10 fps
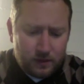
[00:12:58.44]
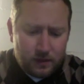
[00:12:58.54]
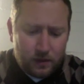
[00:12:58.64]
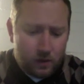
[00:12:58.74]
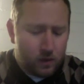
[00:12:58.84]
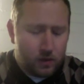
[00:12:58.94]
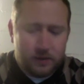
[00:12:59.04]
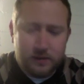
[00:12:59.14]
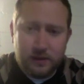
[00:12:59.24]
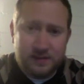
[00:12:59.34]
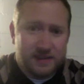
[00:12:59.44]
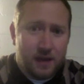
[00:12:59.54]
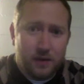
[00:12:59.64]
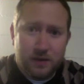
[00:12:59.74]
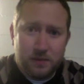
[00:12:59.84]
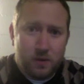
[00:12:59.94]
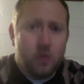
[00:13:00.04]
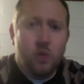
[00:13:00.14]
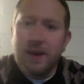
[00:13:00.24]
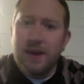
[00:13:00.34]
or a sounding board,
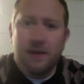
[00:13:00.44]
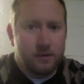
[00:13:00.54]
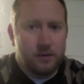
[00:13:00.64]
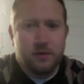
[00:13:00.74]
whatever,